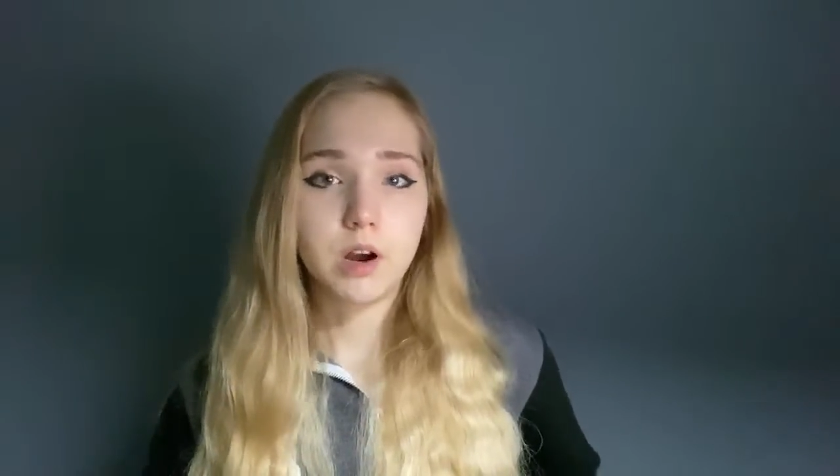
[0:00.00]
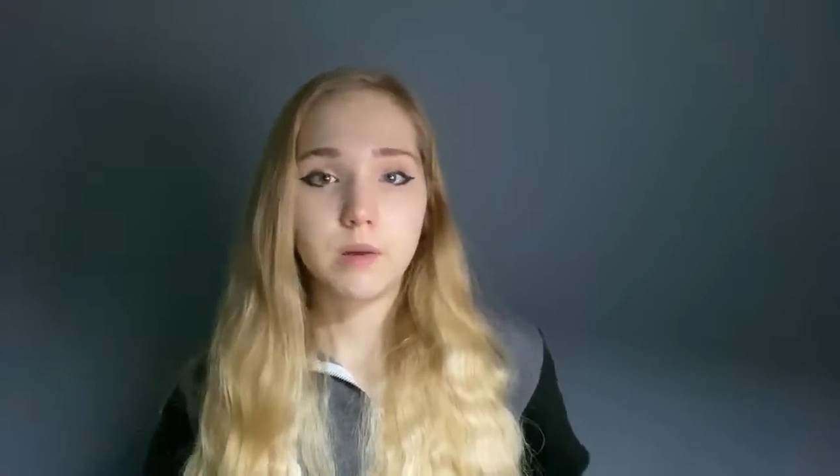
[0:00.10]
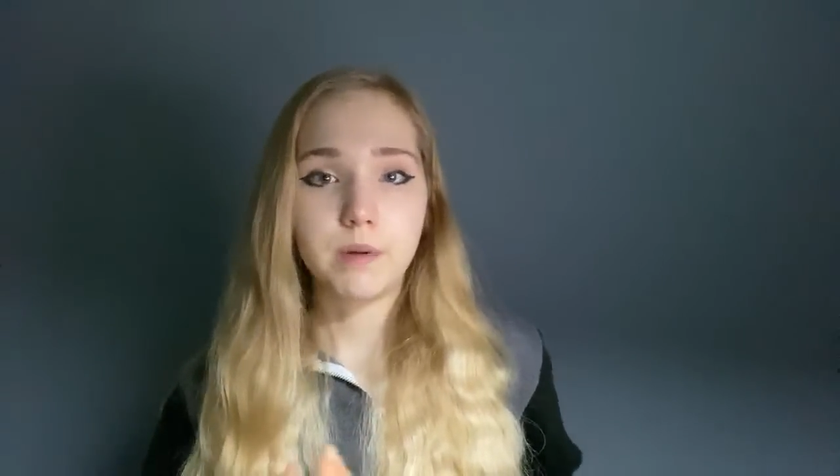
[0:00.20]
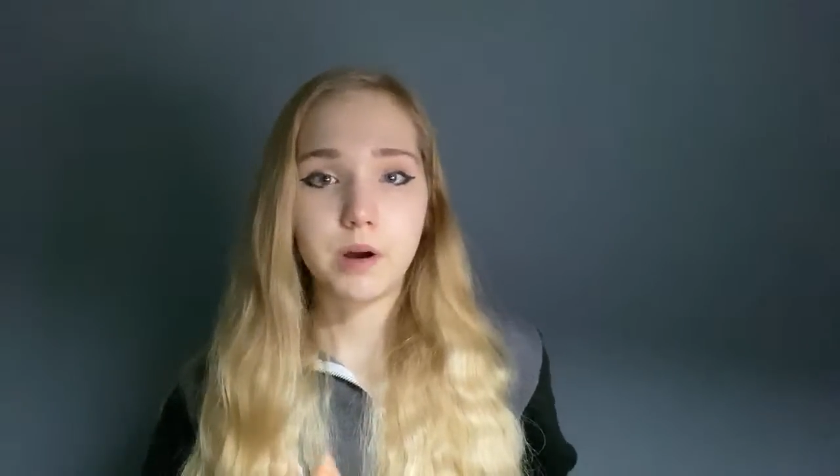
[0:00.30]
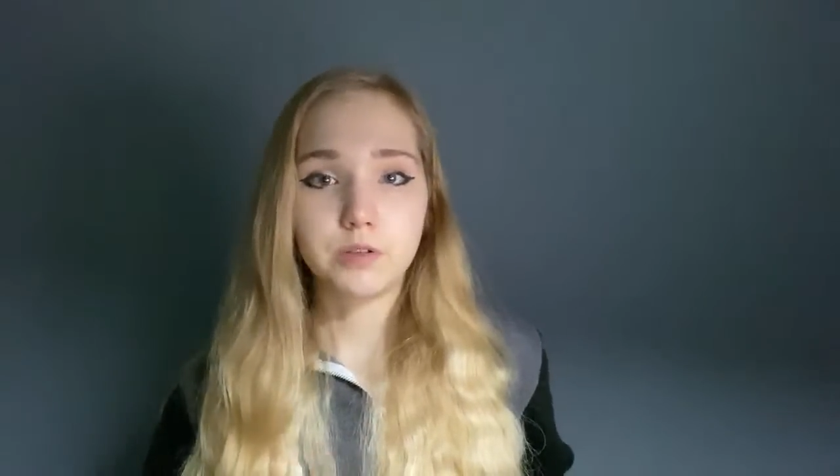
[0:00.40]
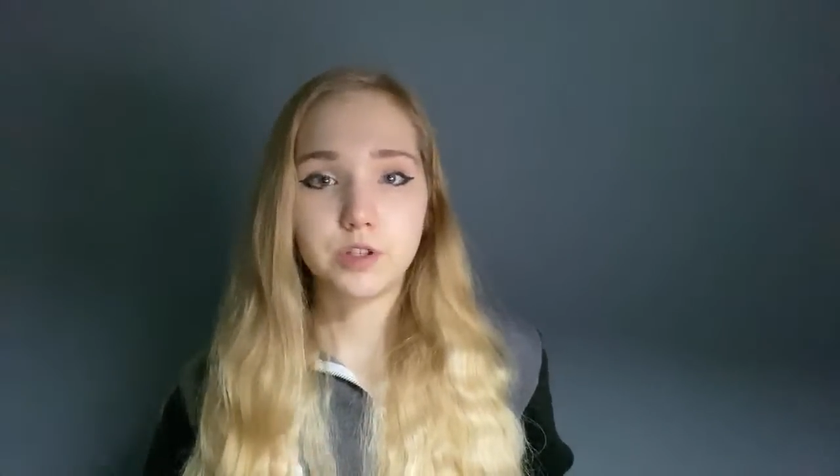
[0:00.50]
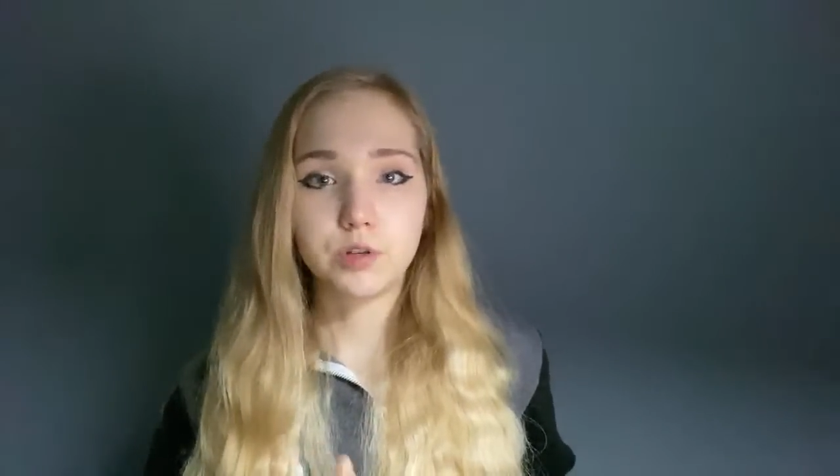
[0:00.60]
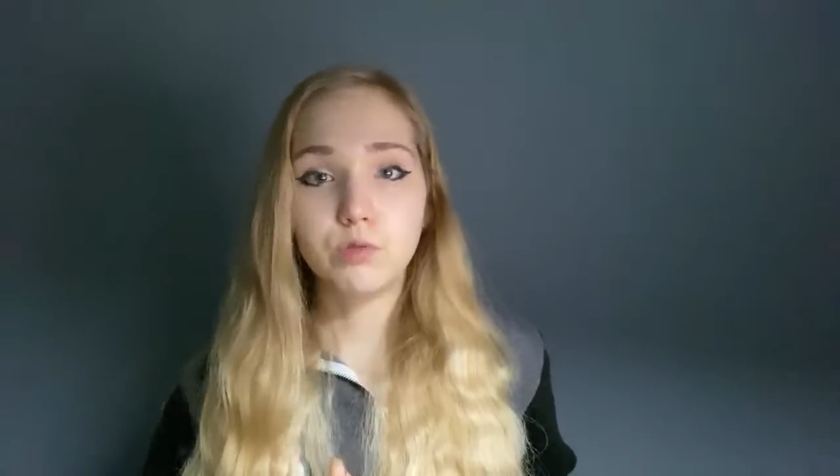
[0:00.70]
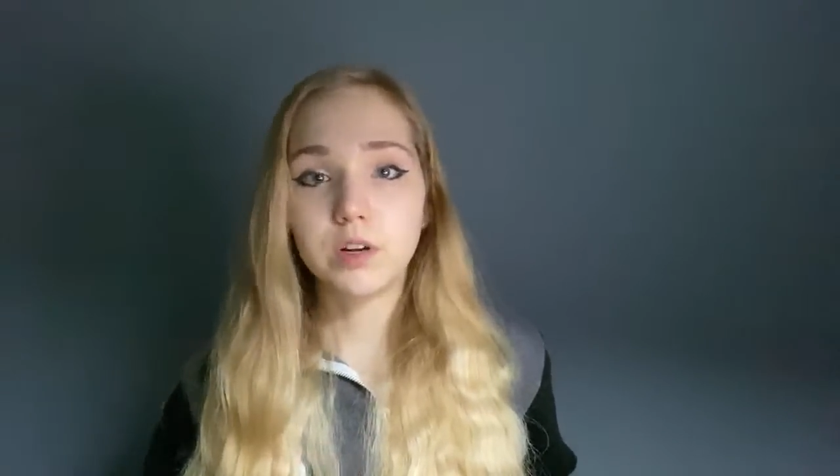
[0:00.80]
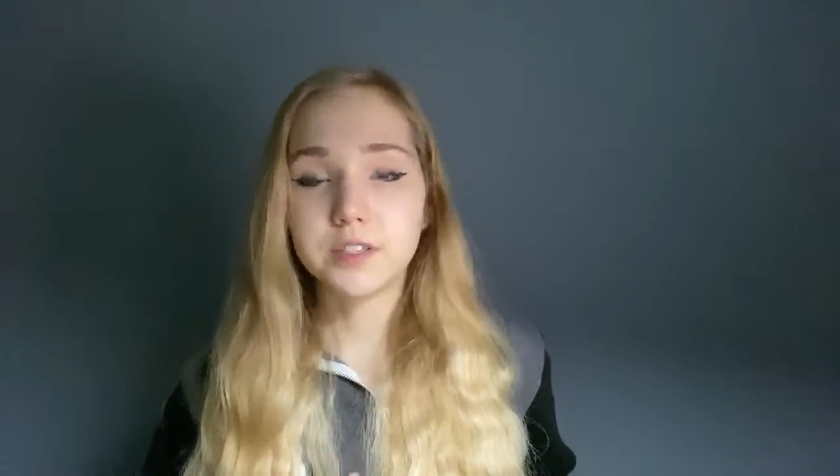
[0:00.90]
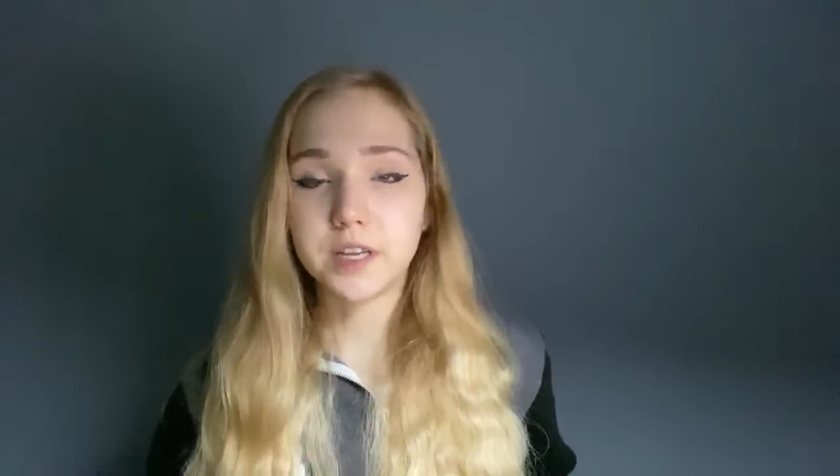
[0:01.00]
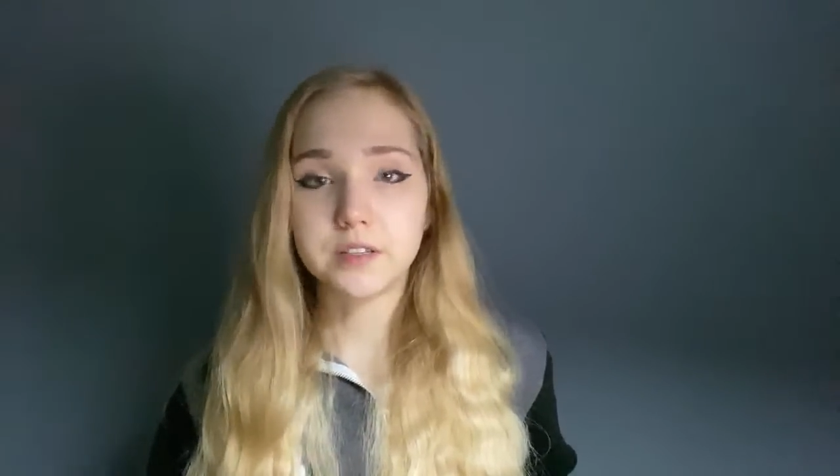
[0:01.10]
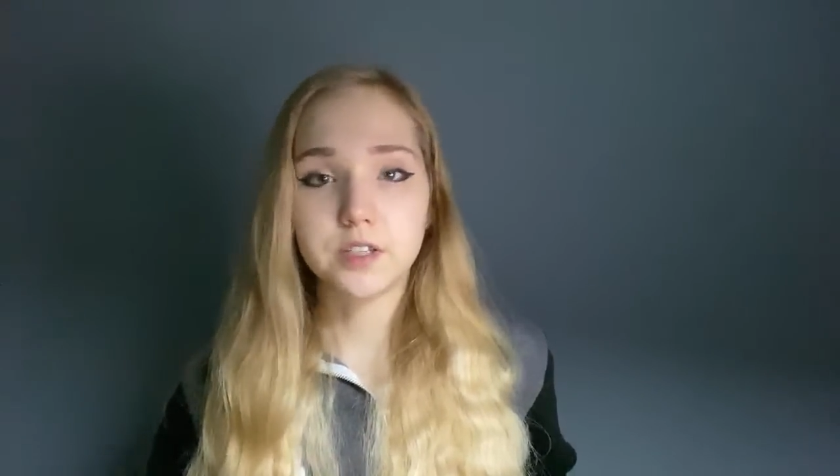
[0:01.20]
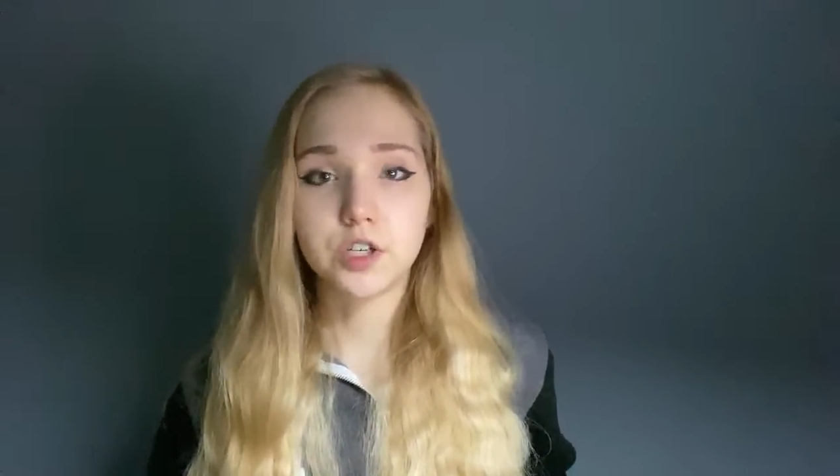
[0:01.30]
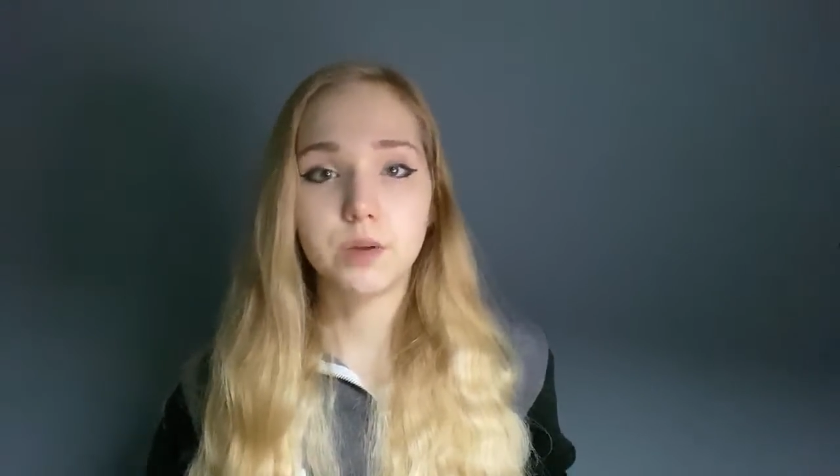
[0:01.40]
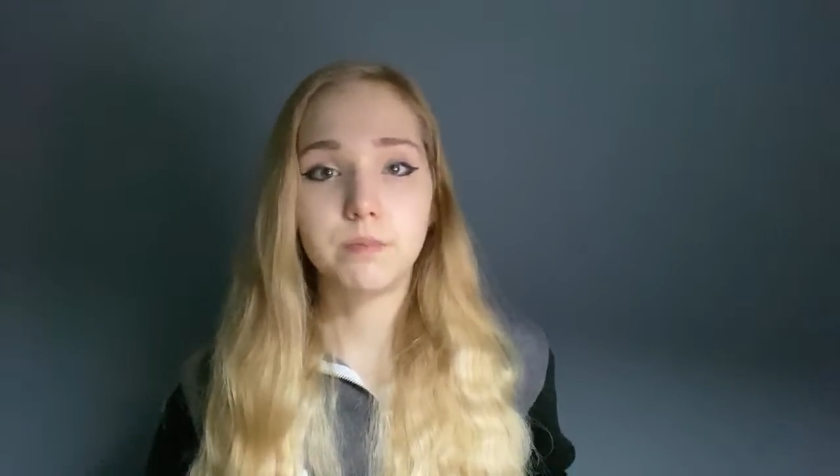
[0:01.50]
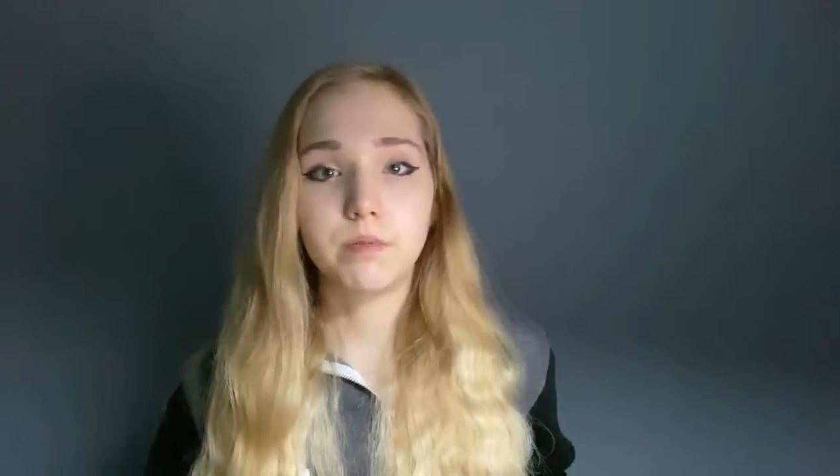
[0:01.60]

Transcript: about Google censorship